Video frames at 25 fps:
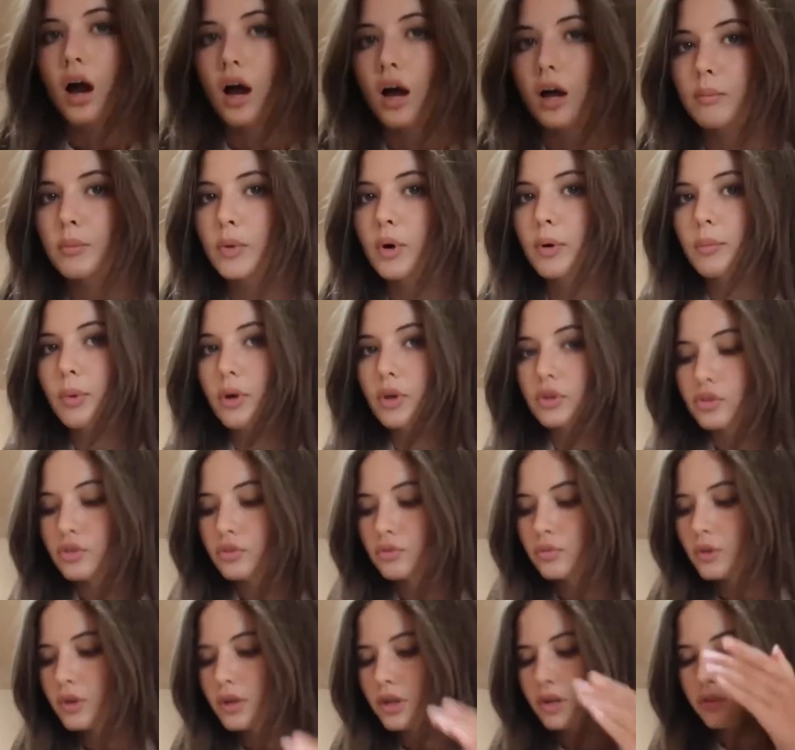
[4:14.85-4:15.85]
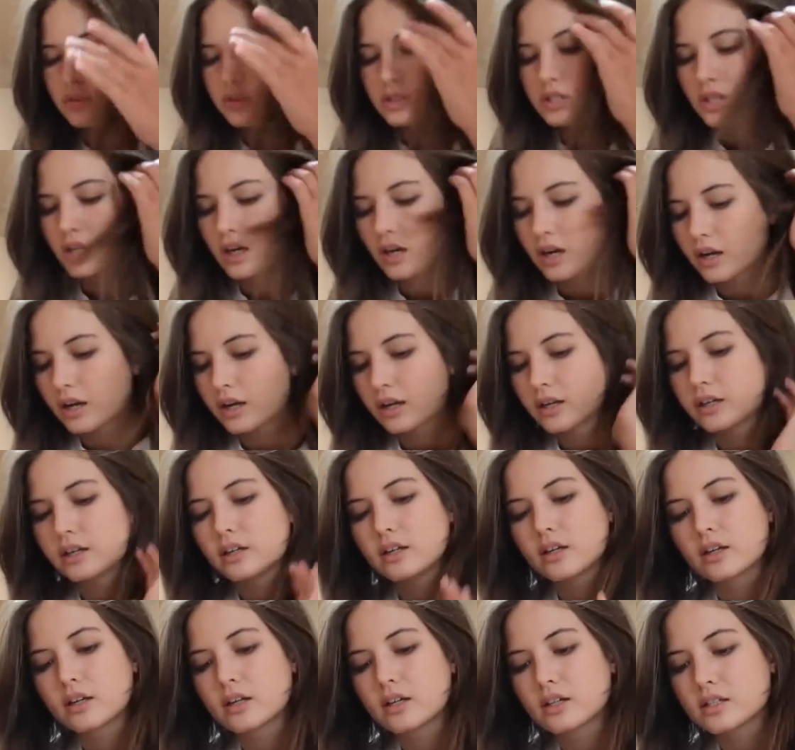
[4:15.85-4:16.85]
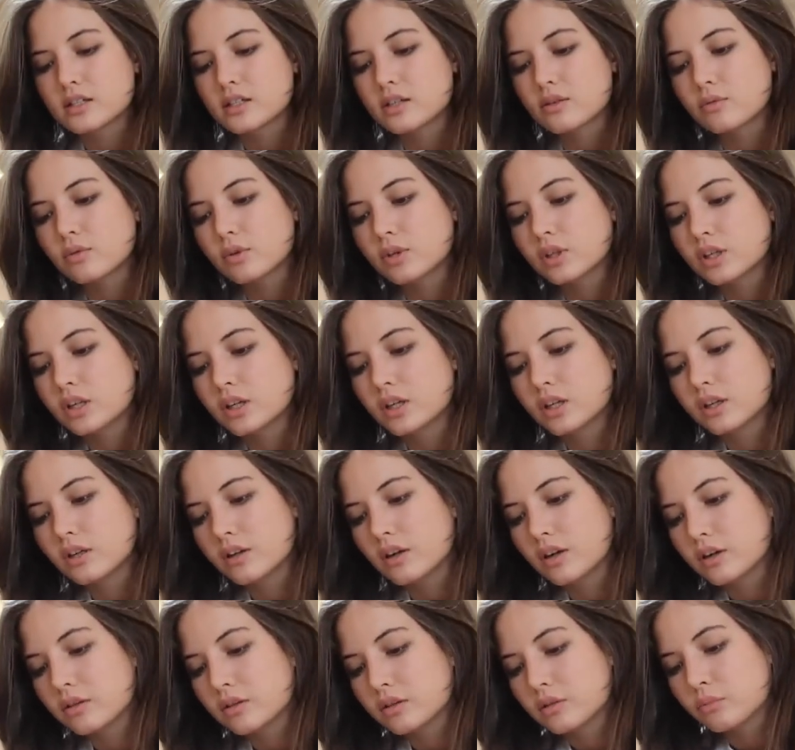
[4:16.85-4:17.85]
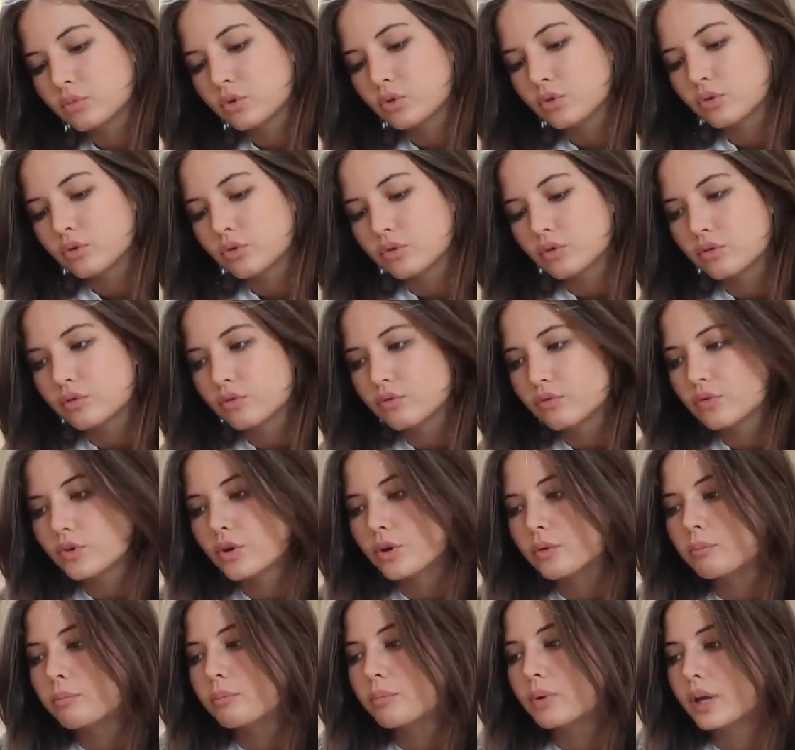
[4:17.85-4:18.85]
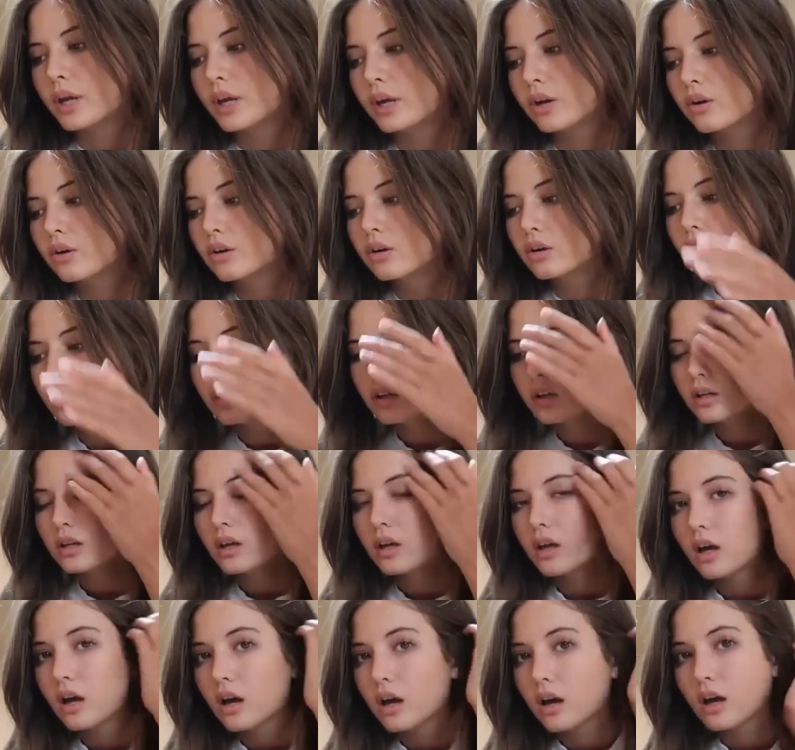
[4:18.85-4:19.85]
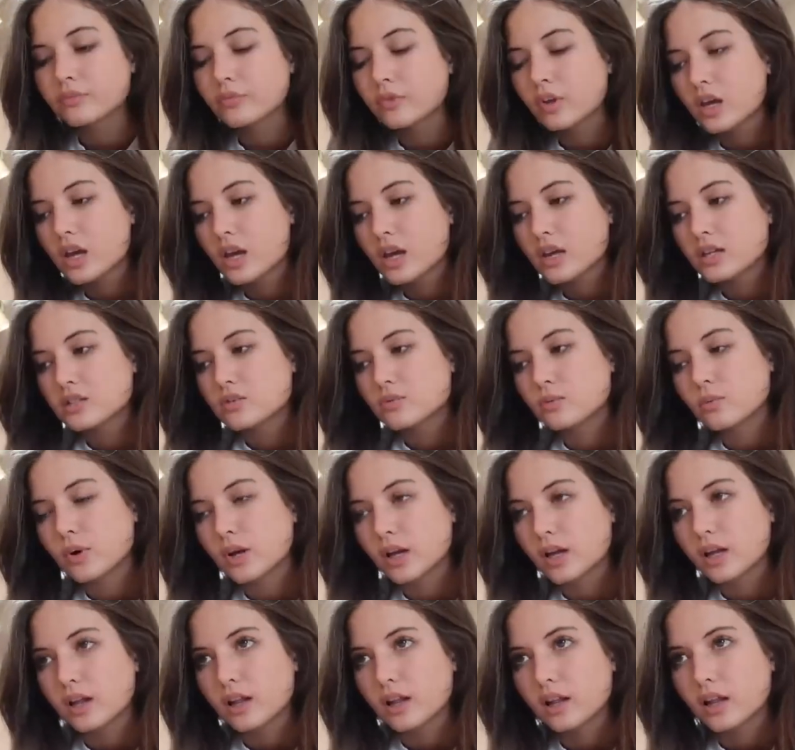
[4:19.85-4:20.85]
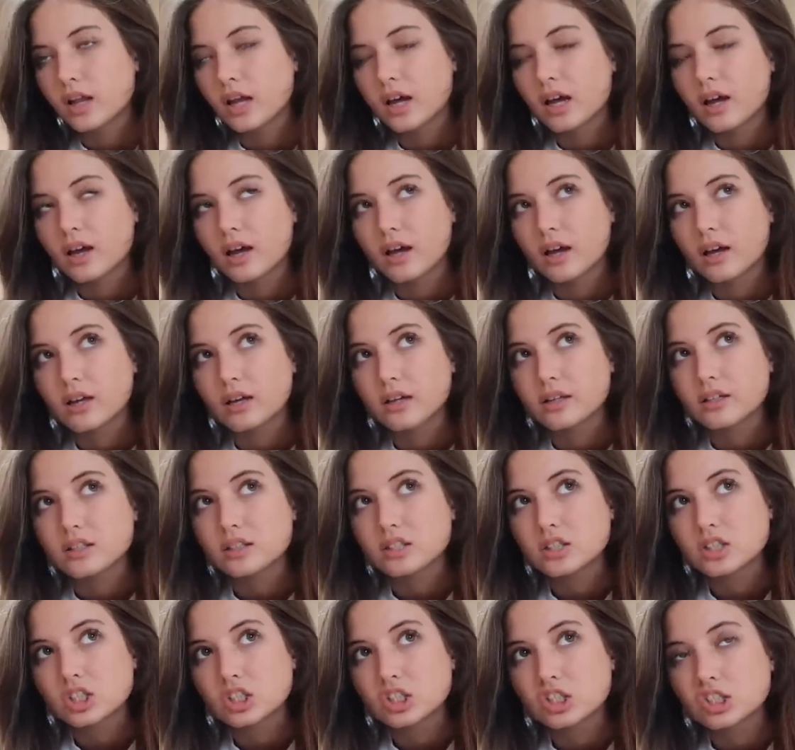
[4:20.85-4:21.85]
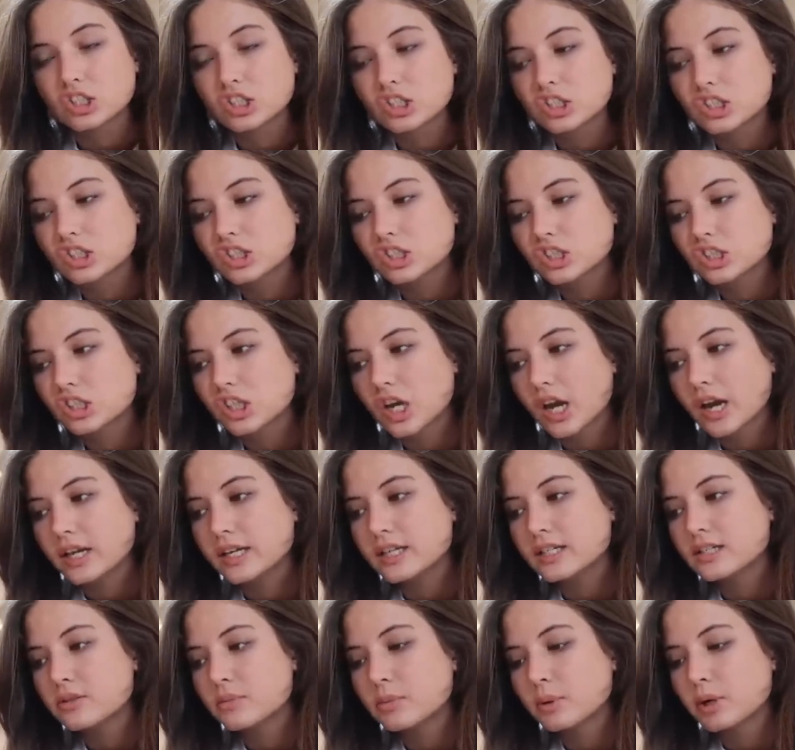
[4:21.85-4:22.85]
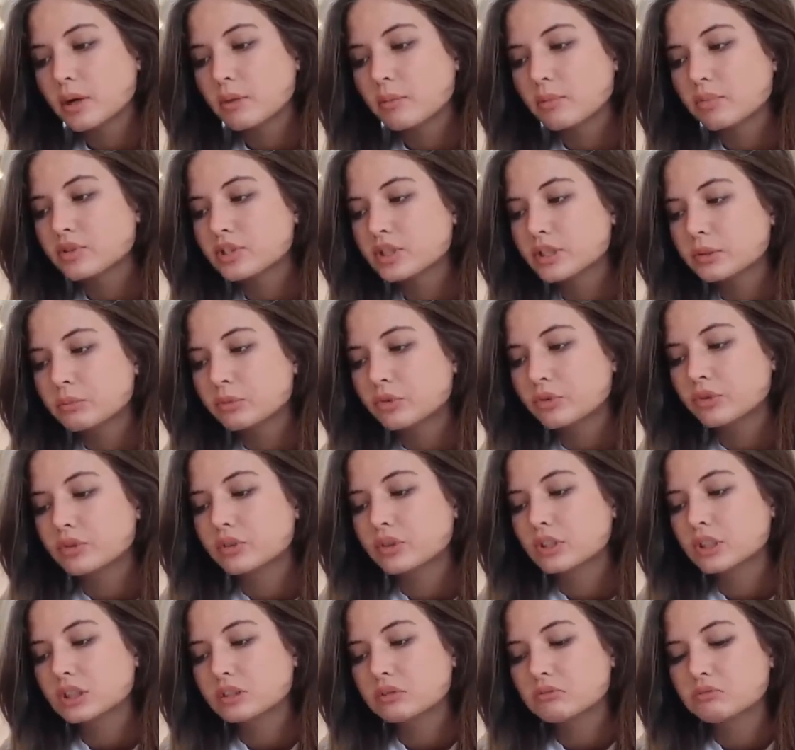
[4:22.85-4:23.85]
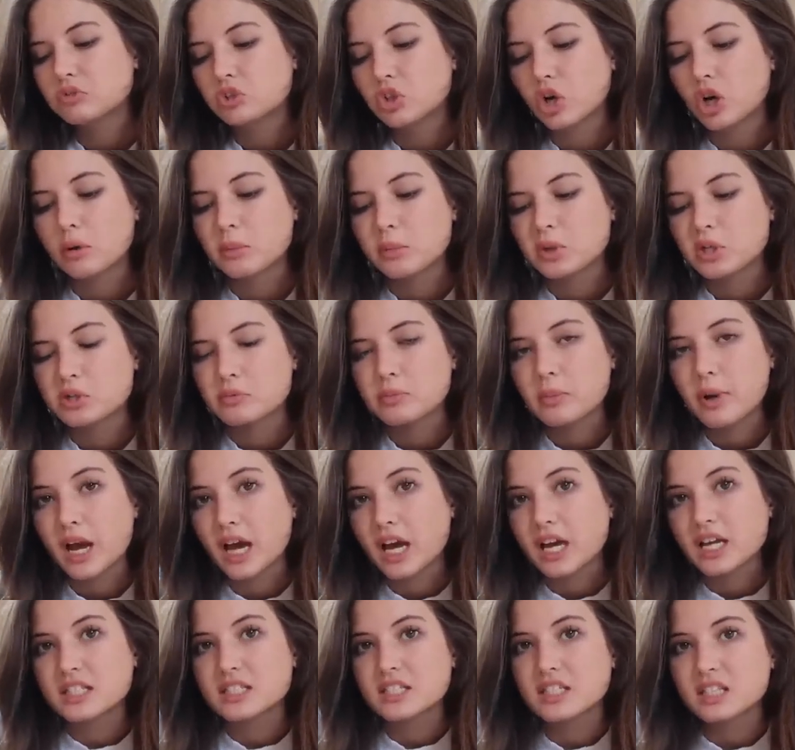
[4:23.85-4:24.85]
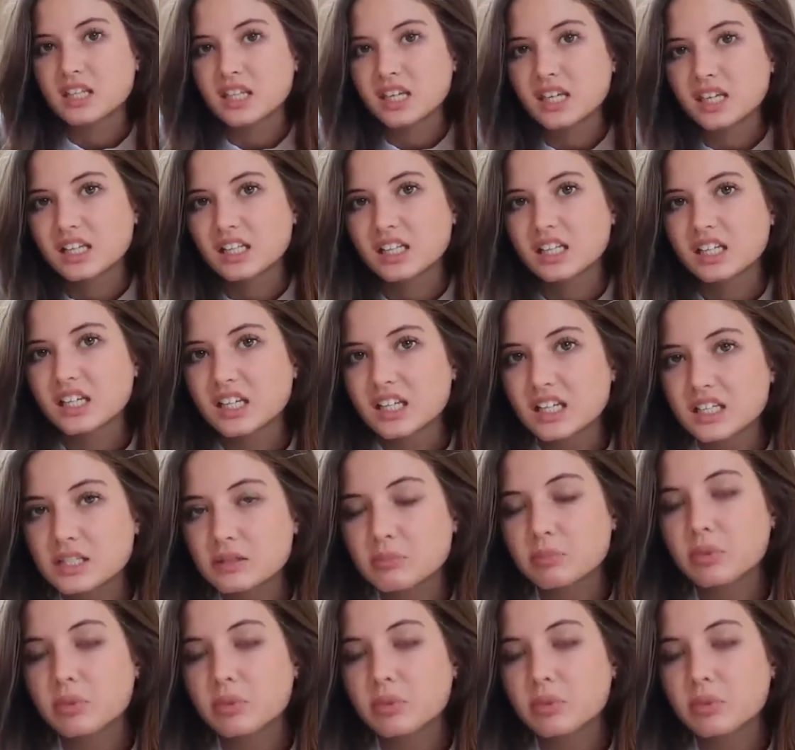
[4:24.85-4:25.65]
I'm about to run outside because I'm really in the mood for a bagel, as well as I need to pick up some garbage bags and like cleaning